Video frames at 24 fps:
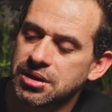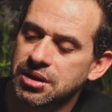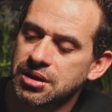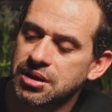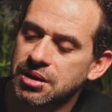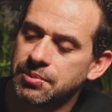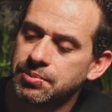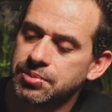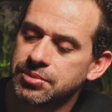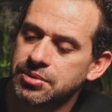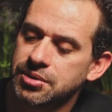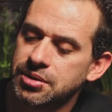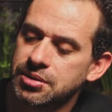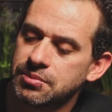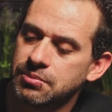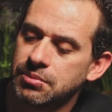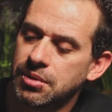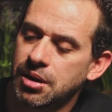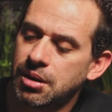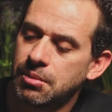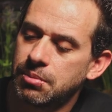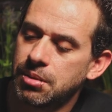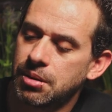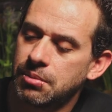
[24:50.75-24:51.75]
Captain
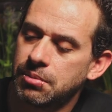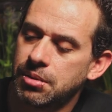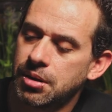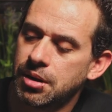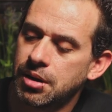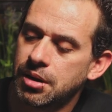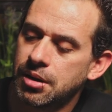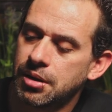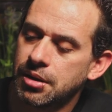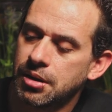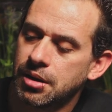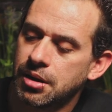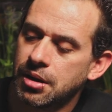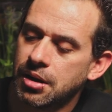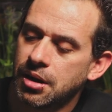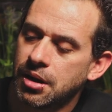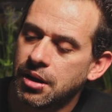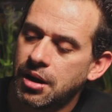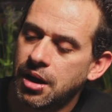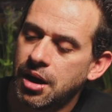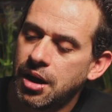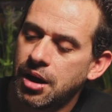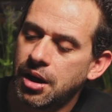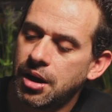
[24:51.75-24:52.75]
blah blah blah
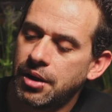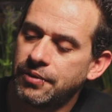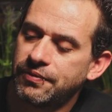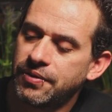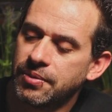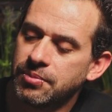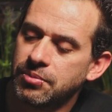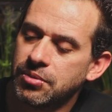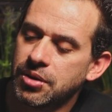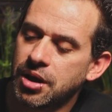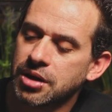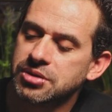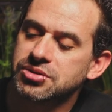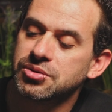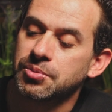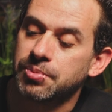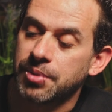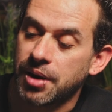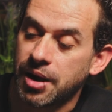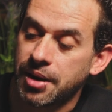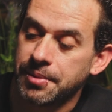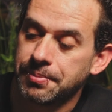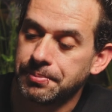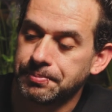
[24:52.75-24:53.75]
from Lux
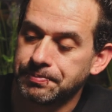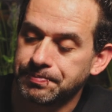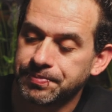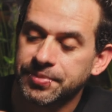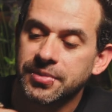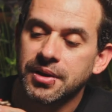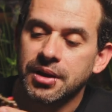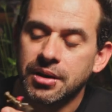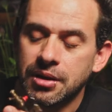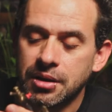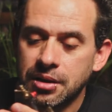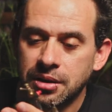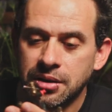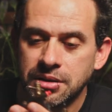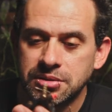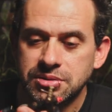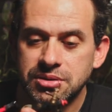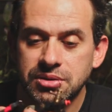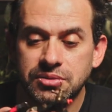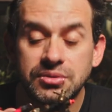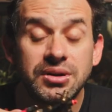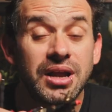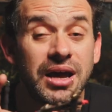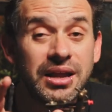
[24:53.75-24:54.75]
Supply.
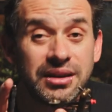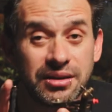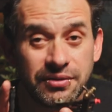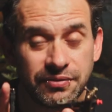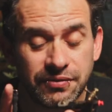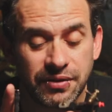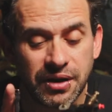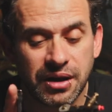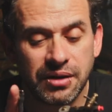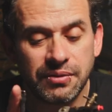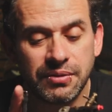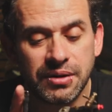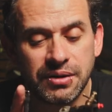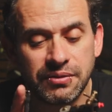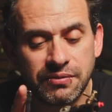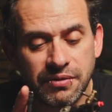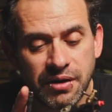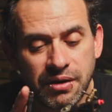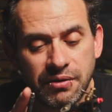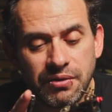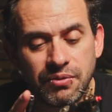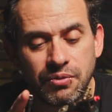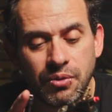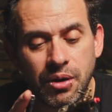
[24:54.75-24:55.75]
So not a very
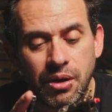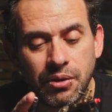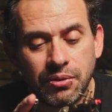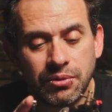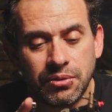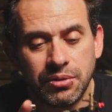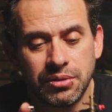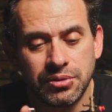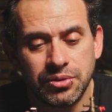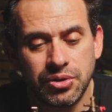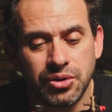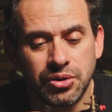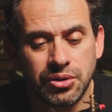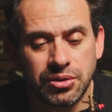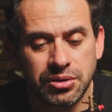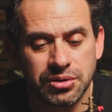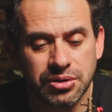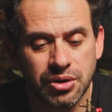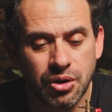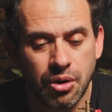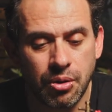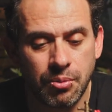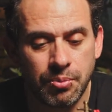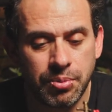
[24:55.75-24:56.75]
well
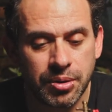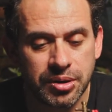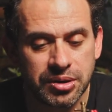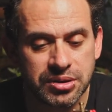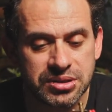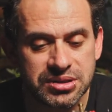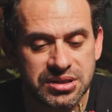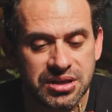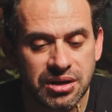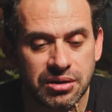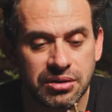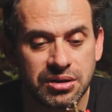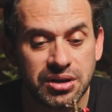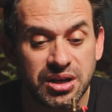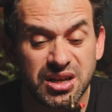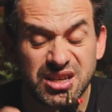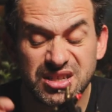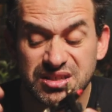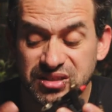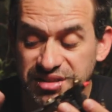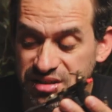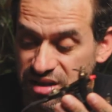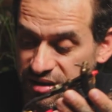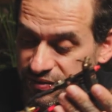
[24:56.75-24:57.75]
known company, sell
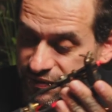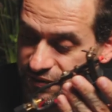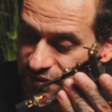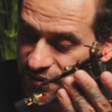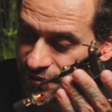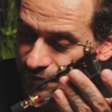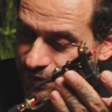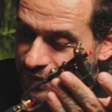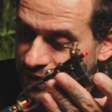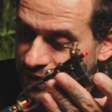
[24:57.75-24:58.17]
nice stuff.